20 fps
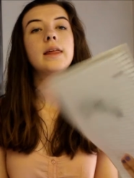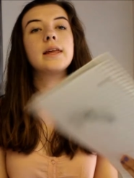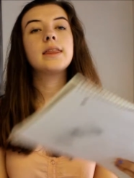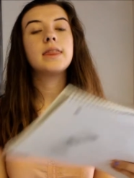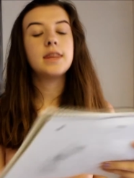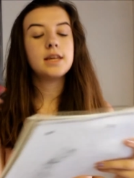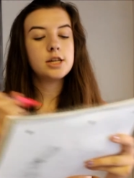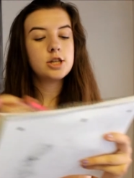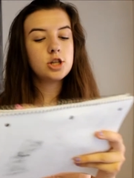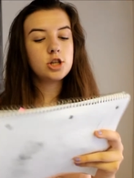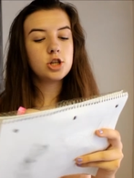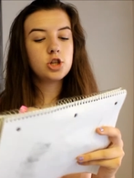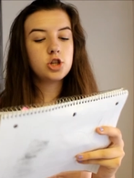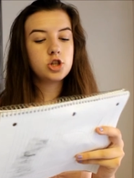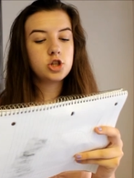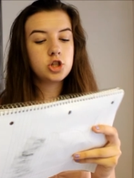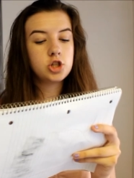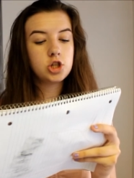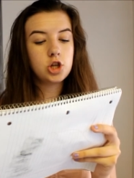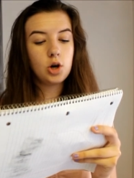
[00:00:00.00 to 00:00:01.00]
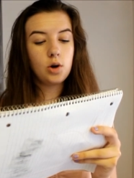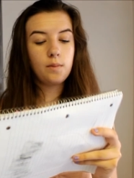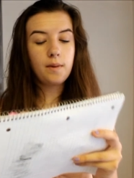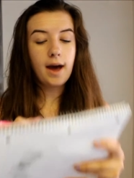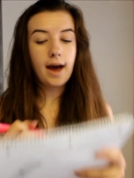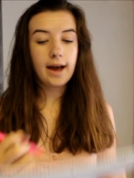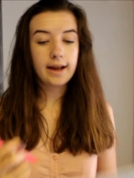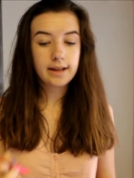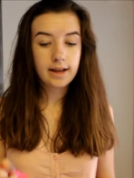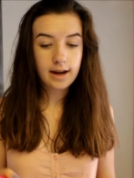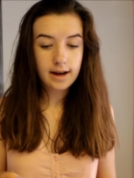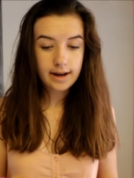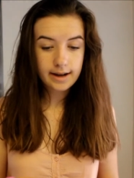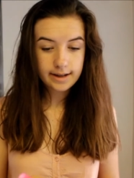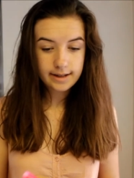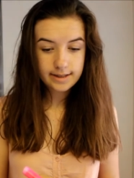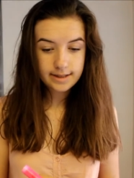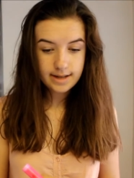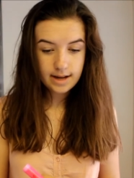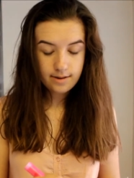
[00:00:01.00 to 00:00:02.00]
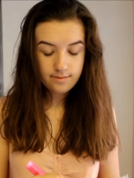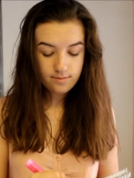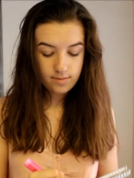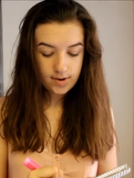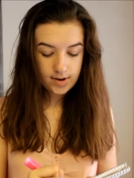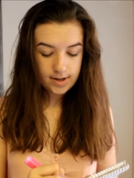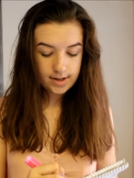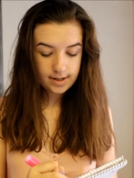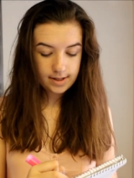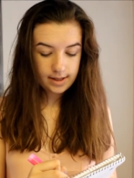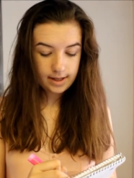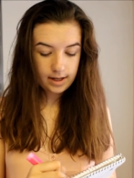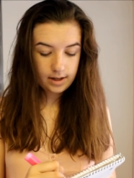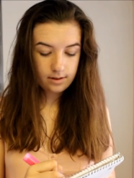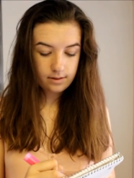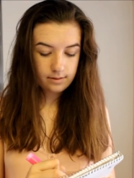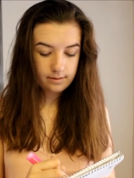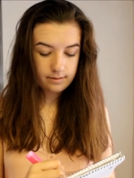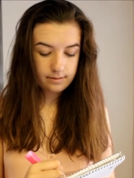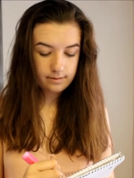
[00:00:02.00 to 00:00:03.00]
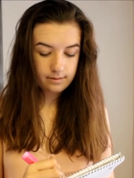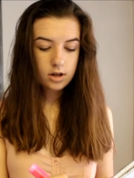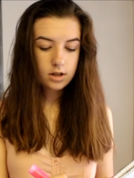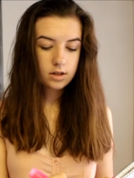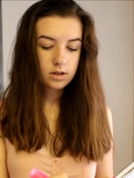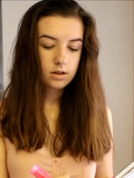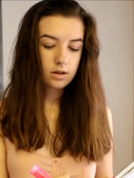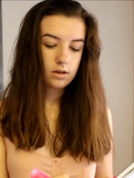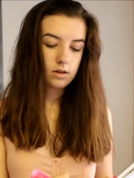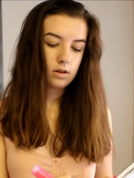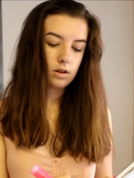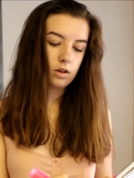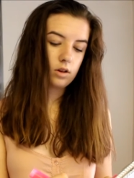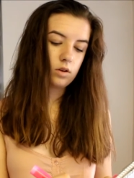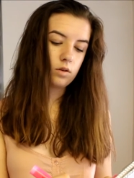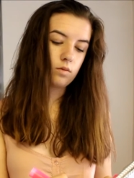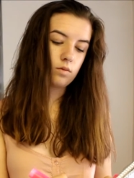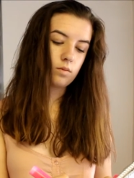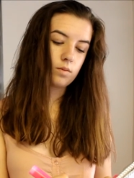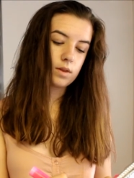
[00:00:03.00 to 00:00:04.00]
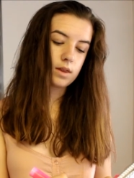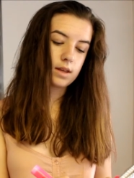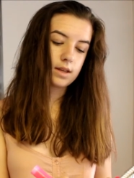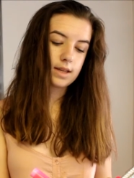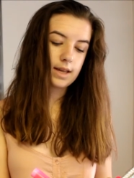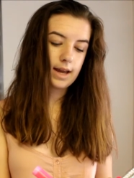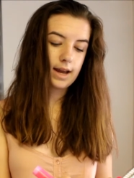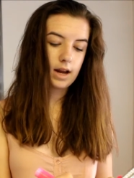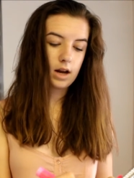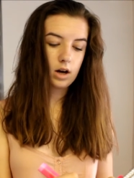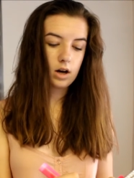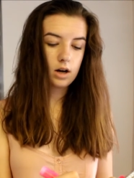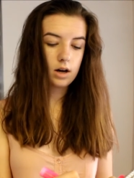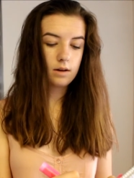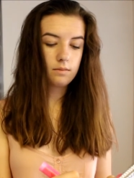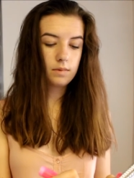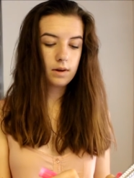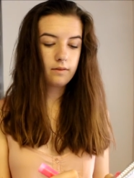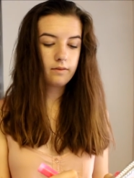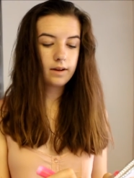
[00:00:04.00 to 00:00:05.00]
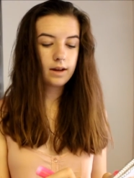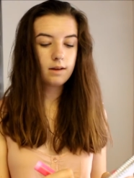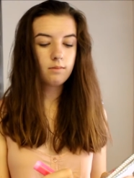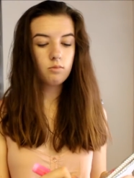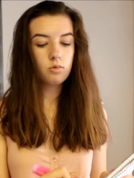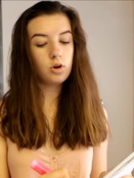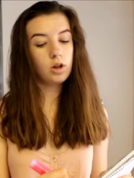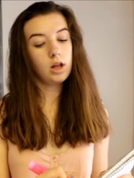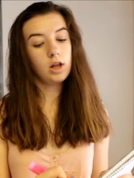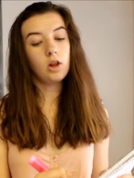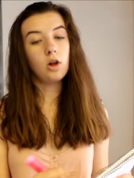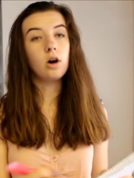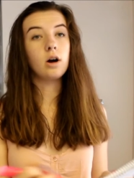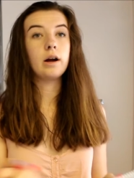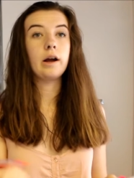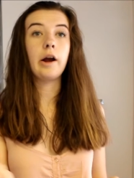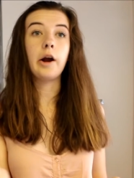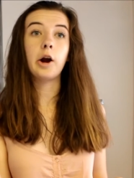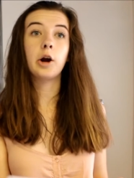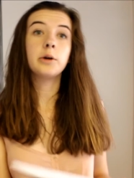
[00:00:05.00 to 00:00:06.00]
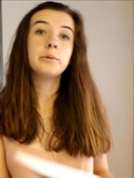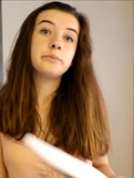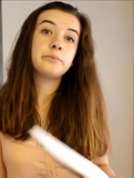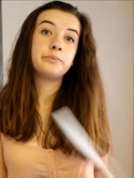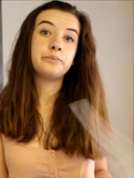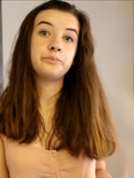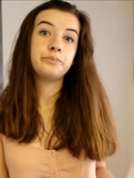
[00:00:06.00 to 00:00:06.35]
Like, this is so bad, guys. I'm not, like, here's Luke with his hair. I'm giving him really long hair.